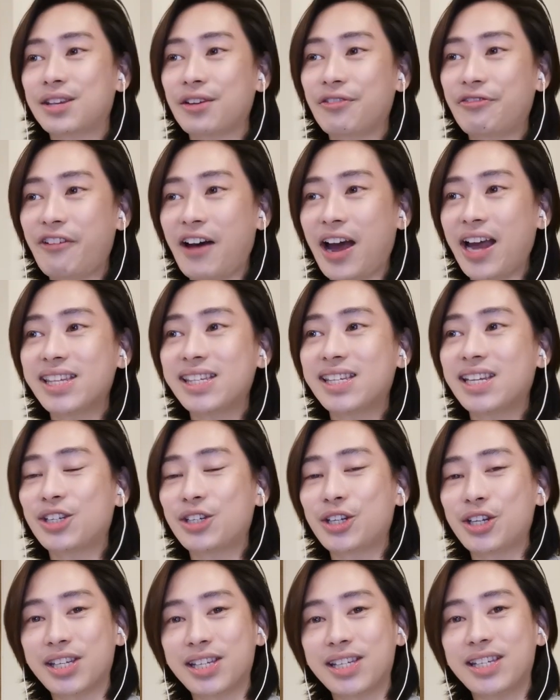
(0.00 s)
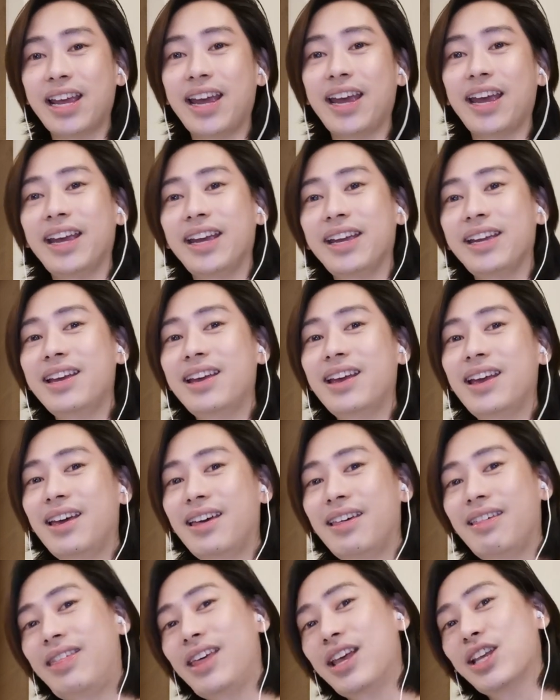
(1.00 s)
Suffice it to say,
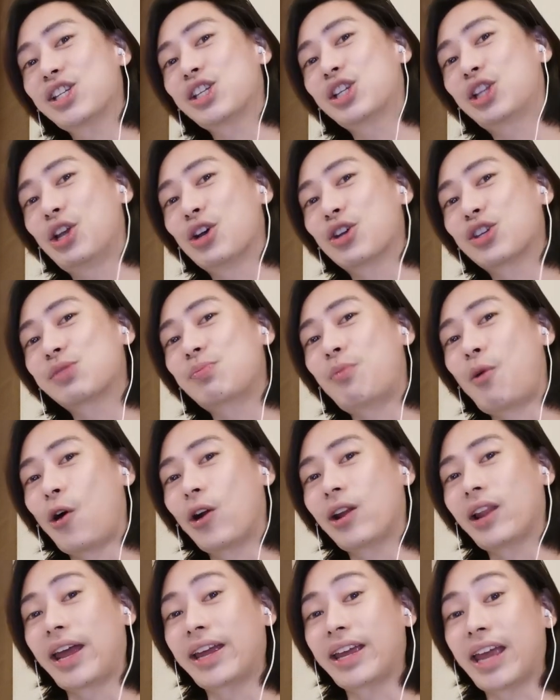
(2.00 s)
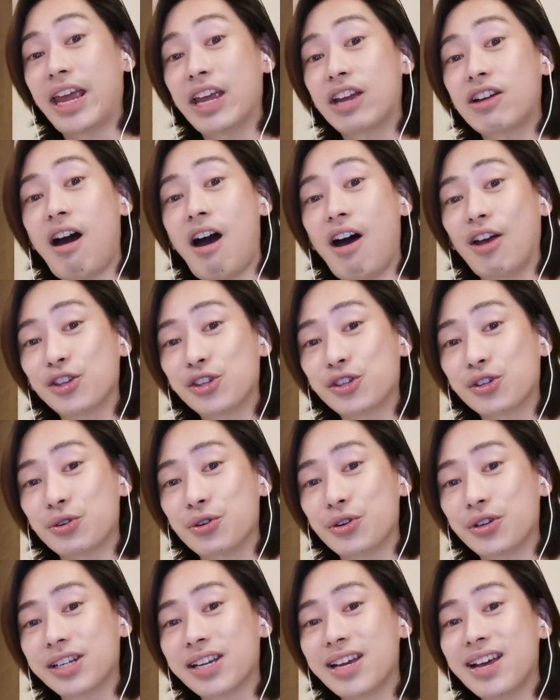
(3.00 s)
this looks more like a
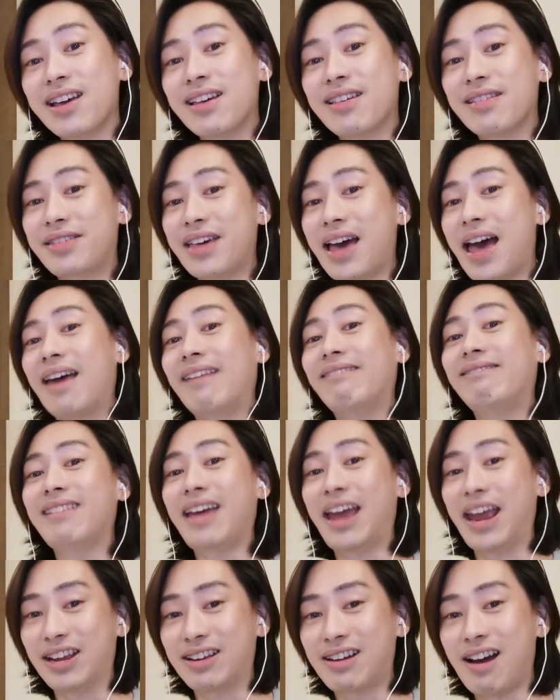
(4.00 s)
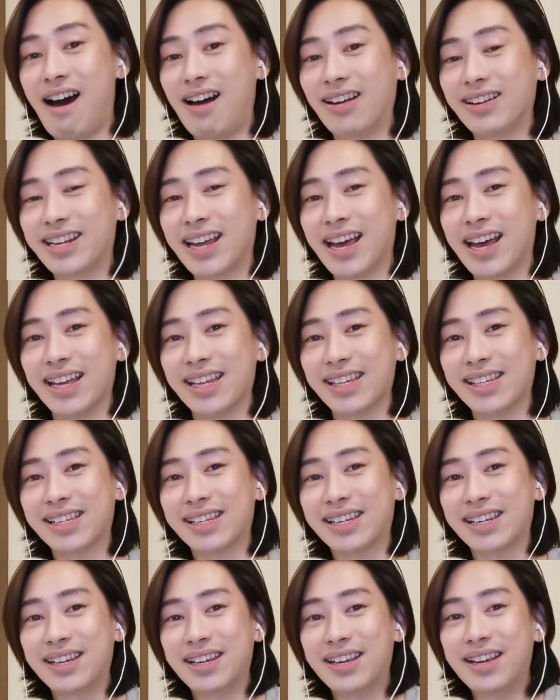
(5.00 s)
concert than a
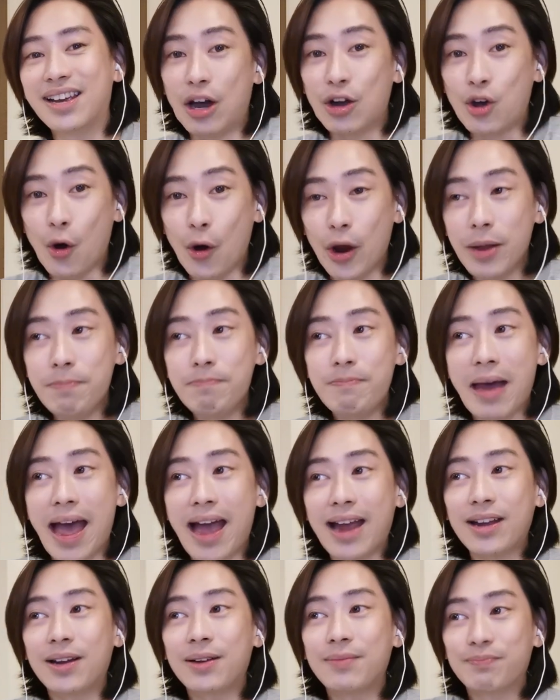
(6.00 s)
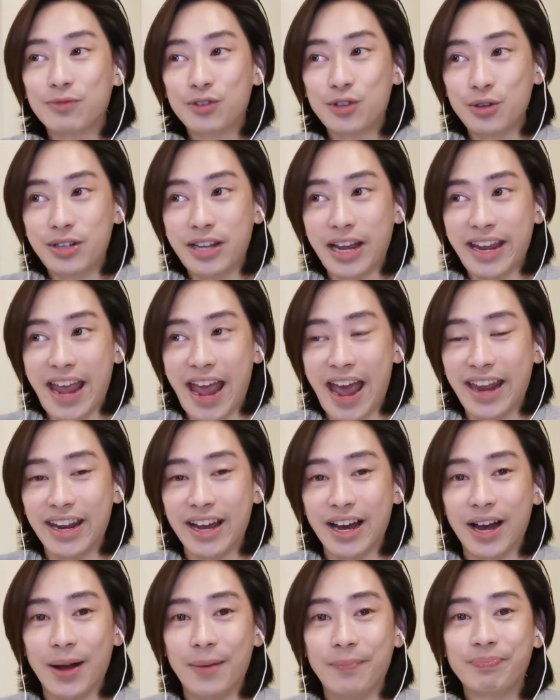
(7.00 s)
contest. Now going back to
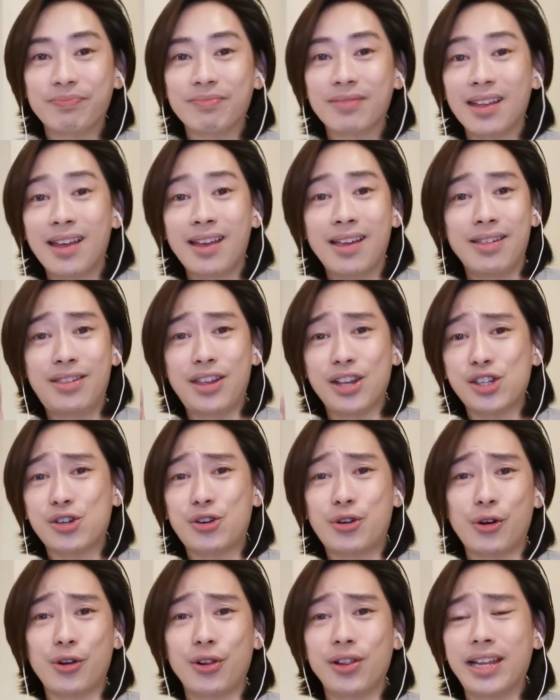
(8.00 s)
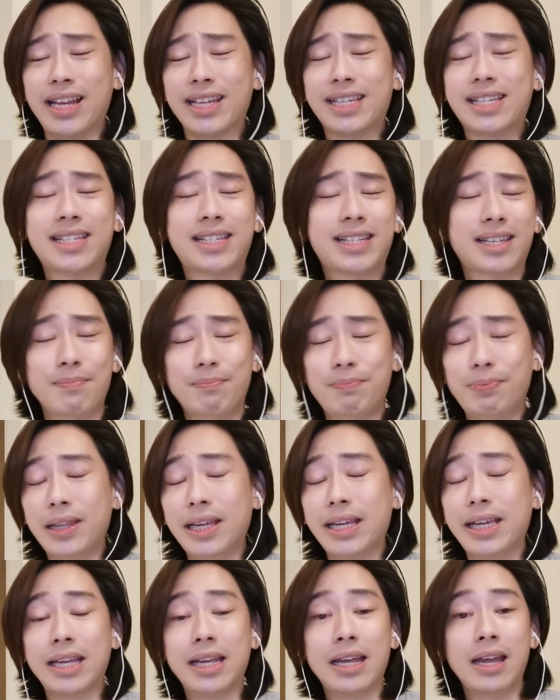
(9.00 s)
Diana, this girl is
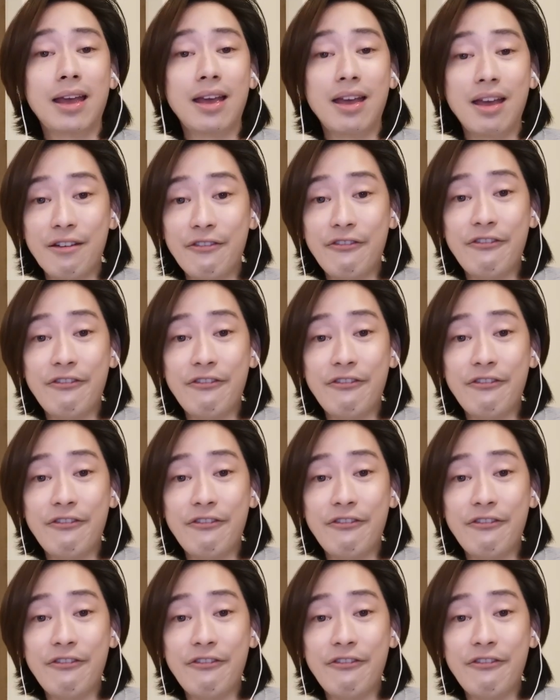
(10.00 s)
simply